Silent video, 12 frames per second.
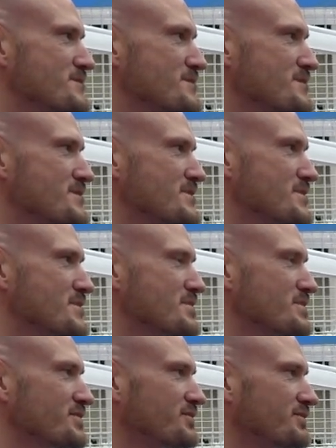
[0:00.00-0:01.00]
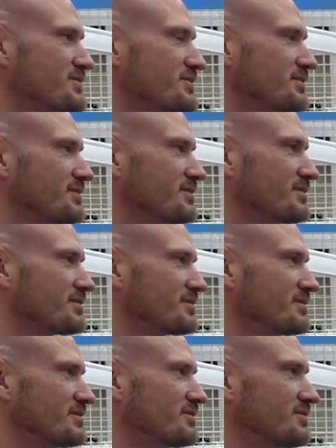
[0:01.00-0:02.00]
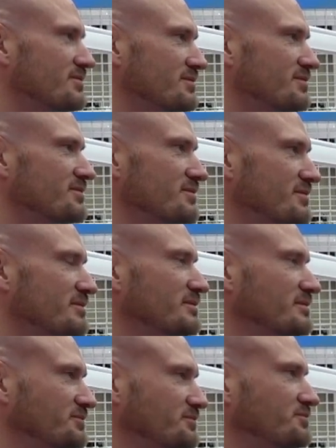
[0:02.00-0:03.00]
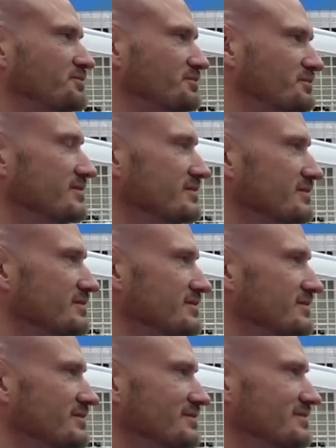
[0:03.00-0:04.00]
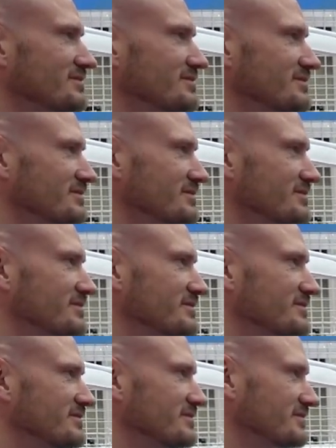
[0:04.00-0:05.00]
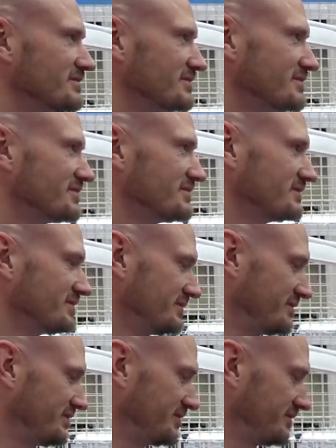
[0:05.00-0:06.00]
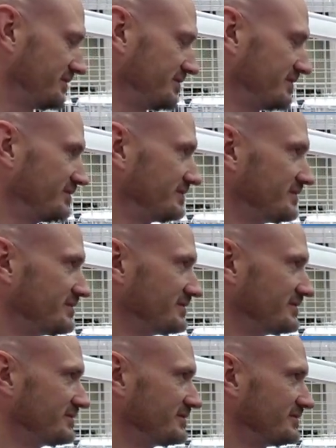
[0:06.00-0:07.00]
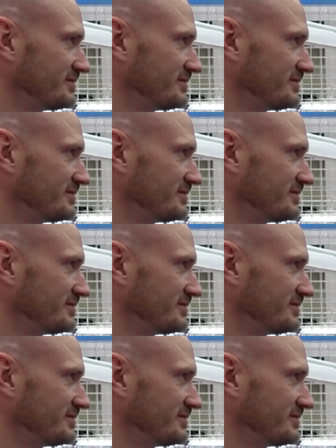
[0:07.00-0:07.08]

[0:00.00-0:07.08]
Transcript: The person shown says nothing.